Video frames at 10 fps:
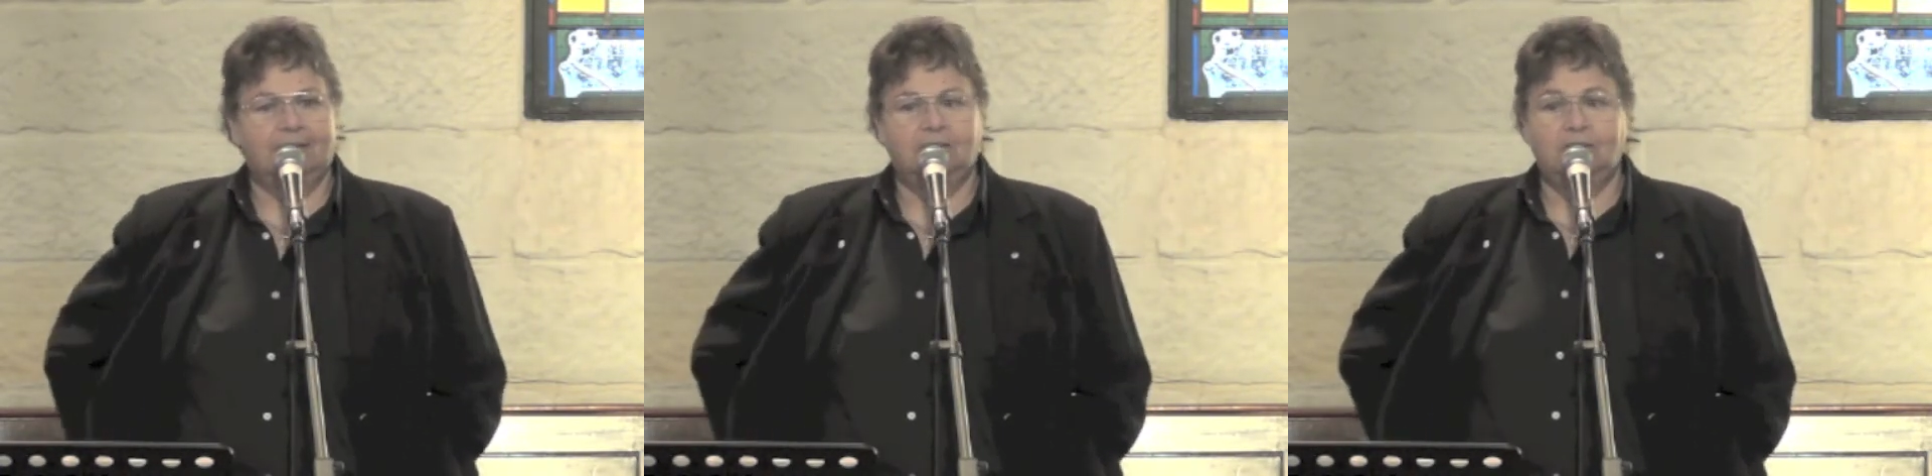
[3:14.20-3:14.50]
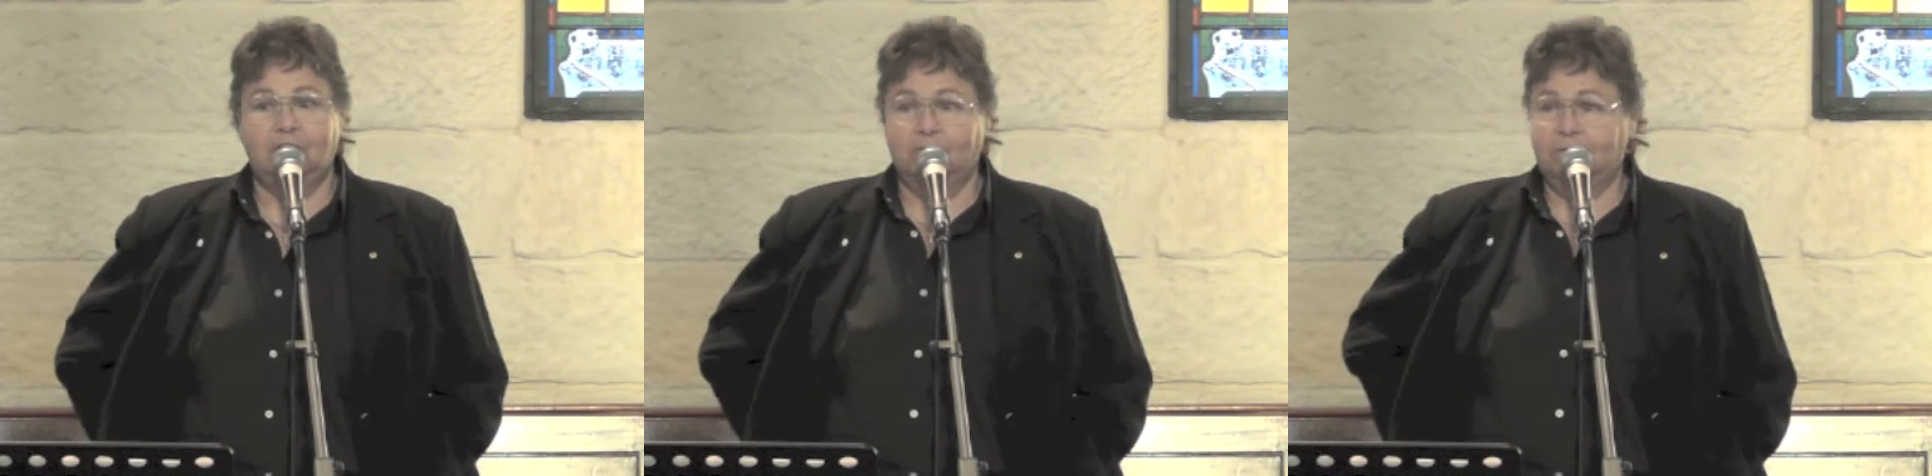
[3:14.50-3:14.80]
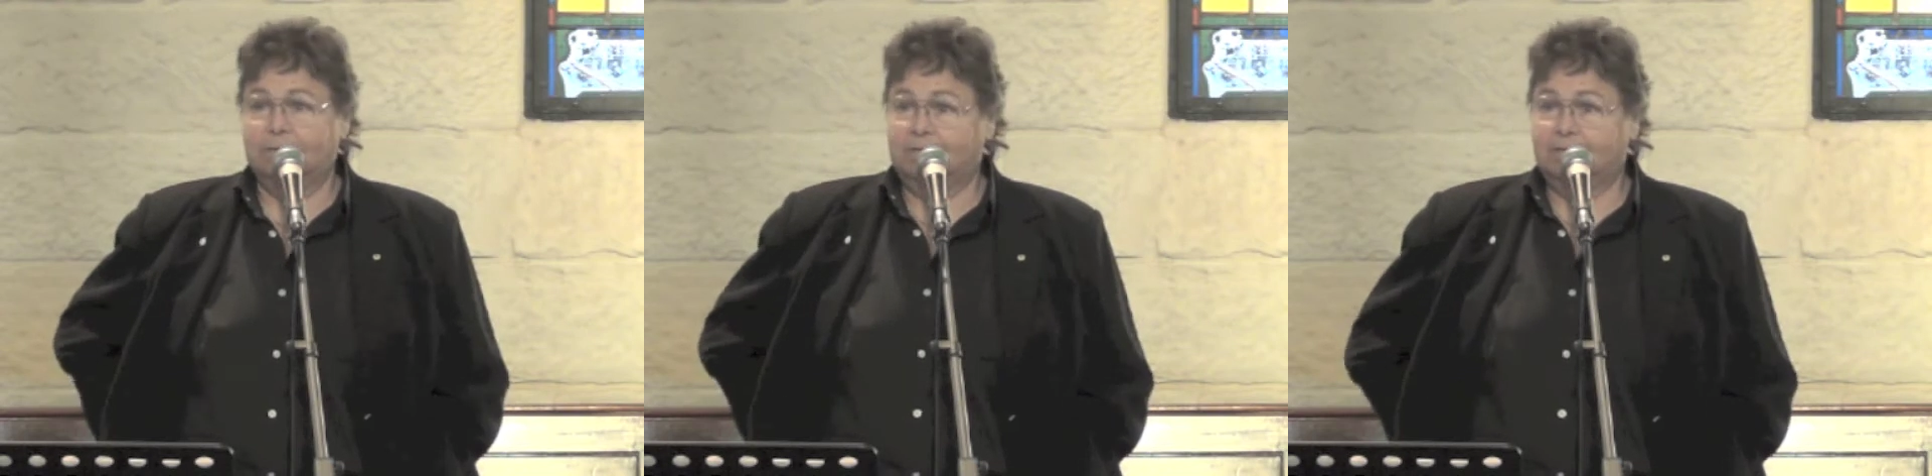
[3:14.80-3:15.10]
And
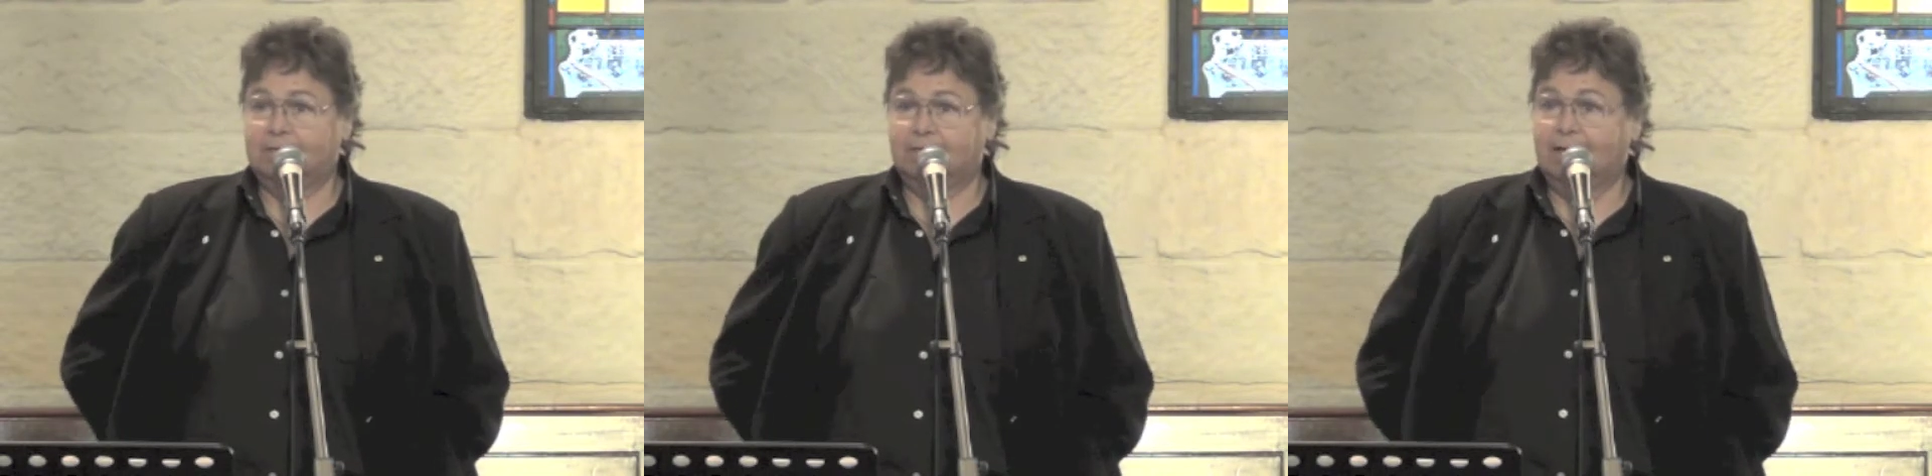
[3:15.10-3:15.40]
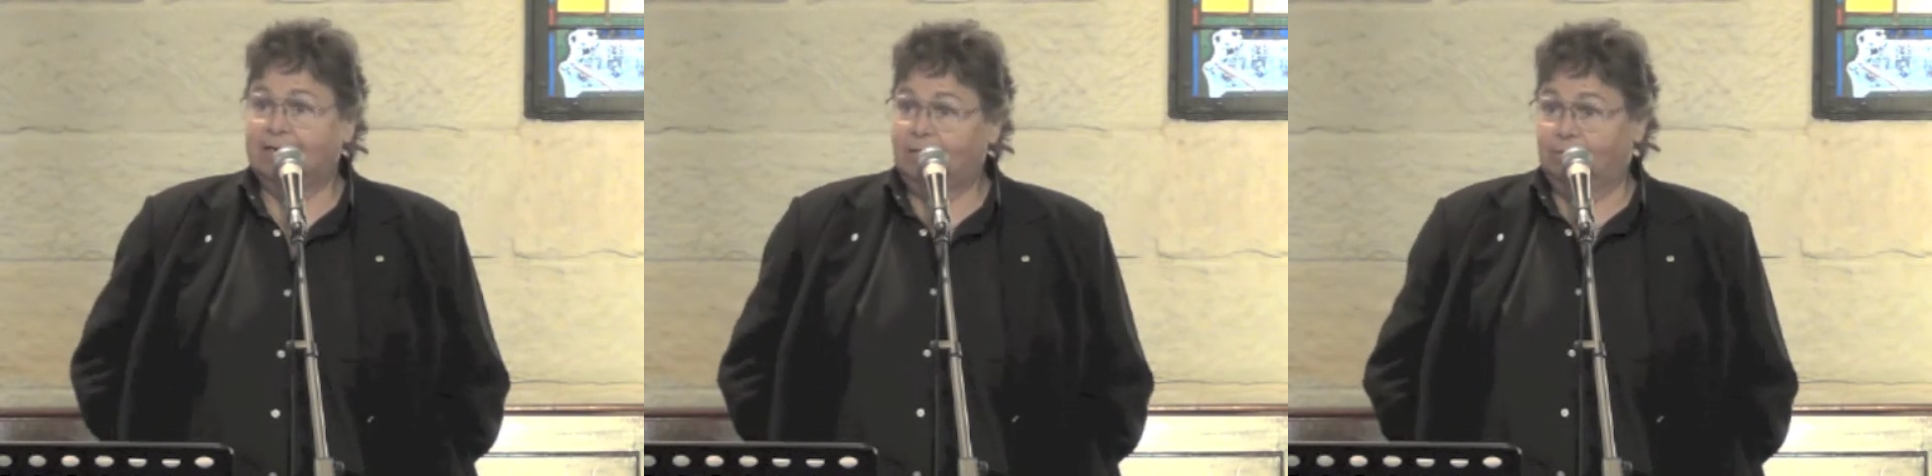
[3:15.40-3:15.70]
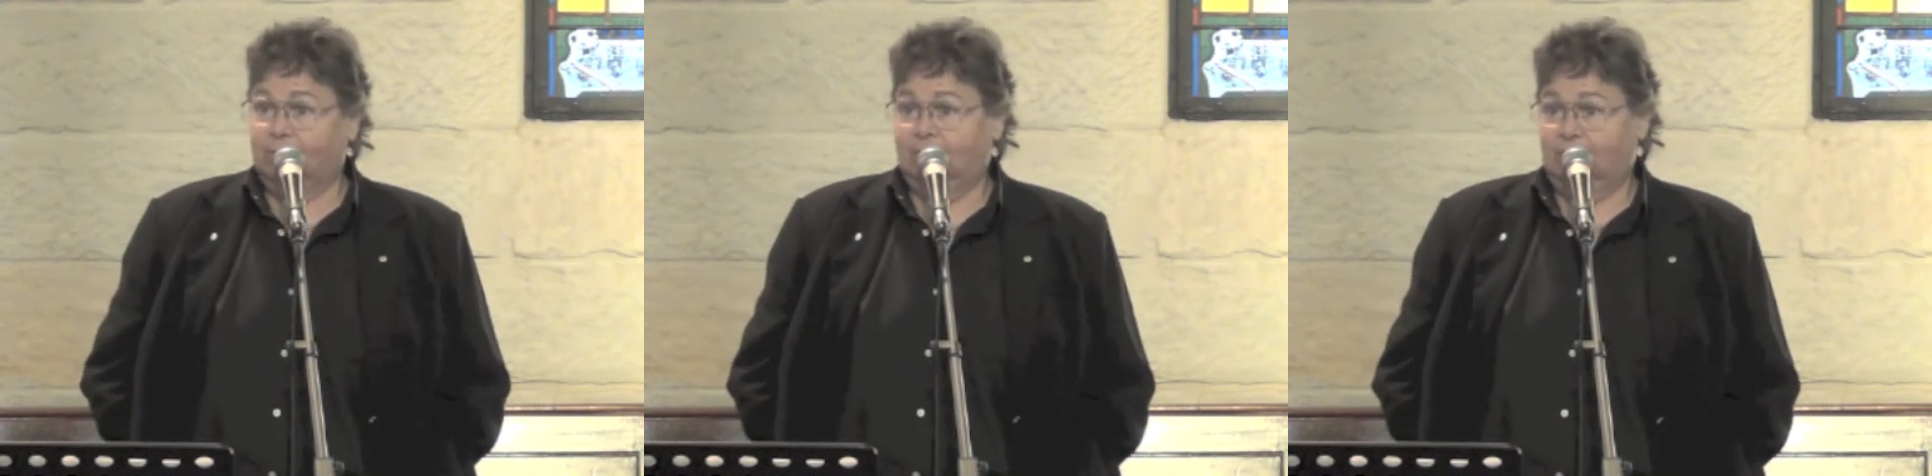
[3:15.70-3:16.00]
you add your